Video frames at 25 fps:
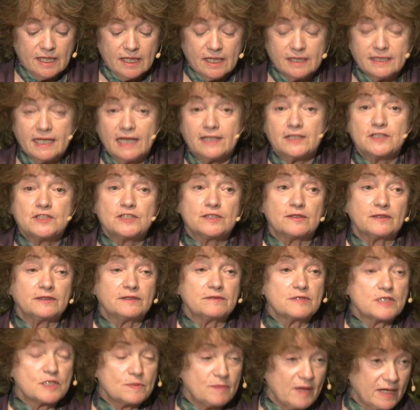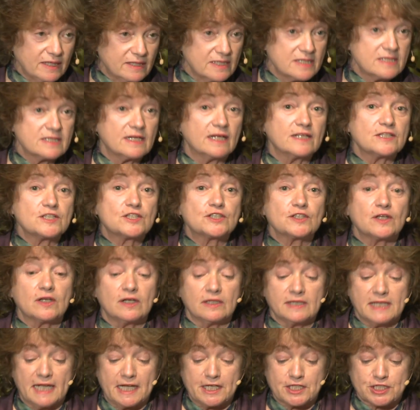an editor at the respected science
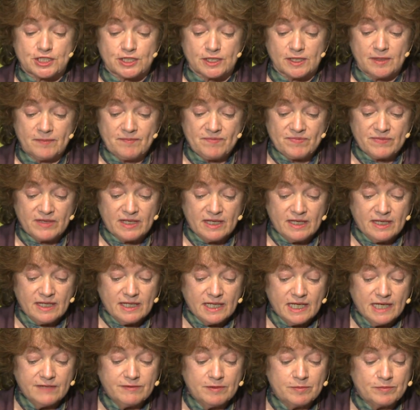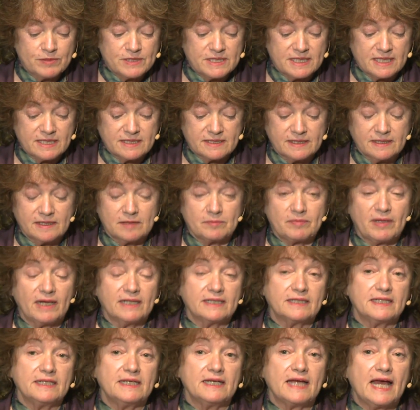journal Nature even predicted that by
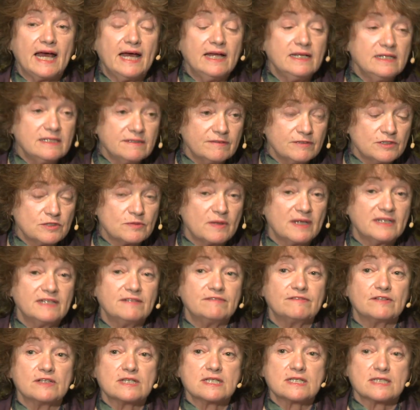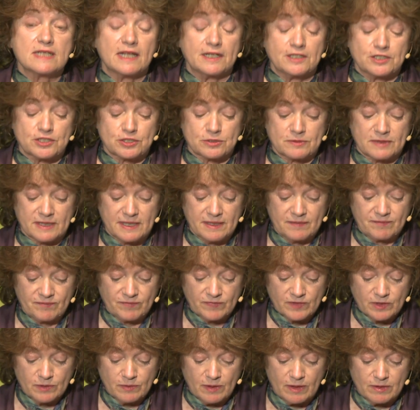the end of the 21st century,
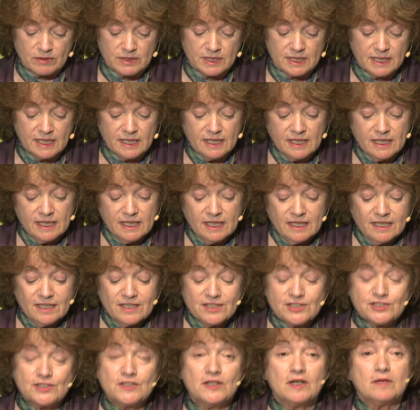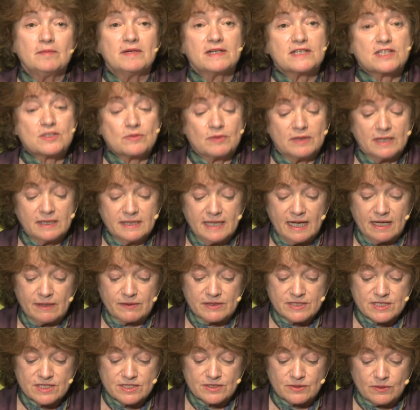quote, genomics will allow
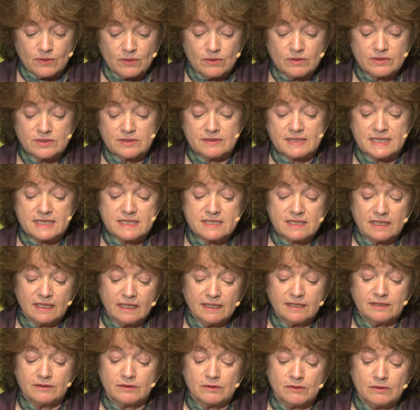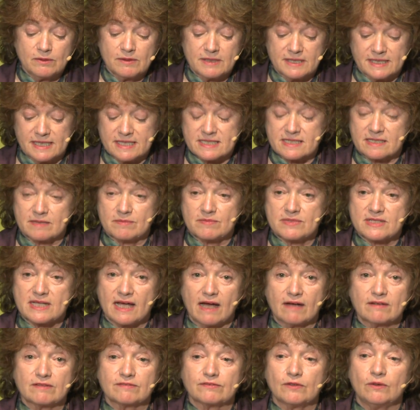us to alter entire organisms
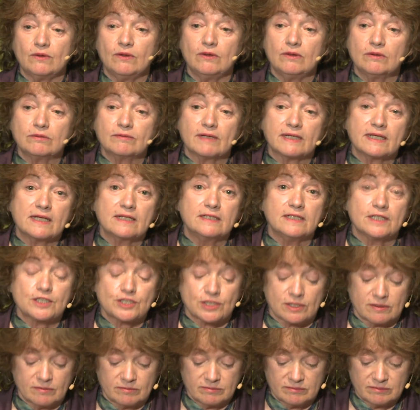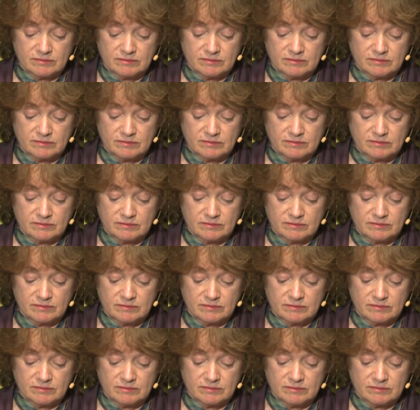out of all recognition